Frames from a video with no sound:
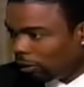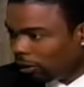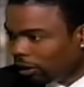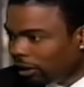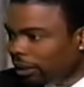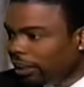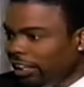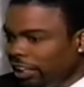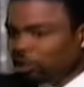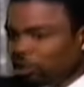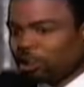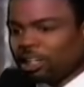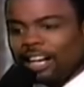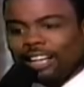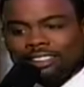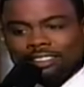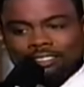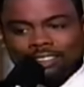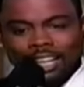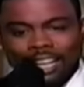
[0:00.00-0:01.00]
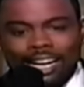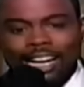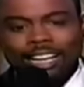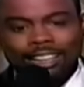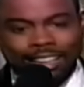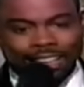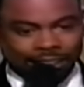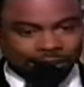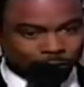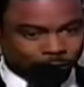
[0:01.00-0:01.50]
He'll cut his hair like
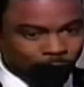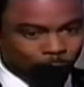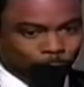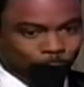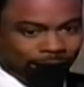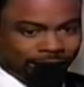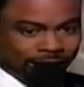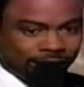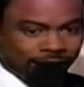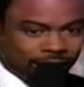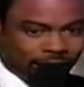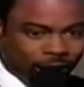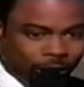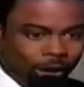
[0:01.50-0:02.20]
3 weeks ago.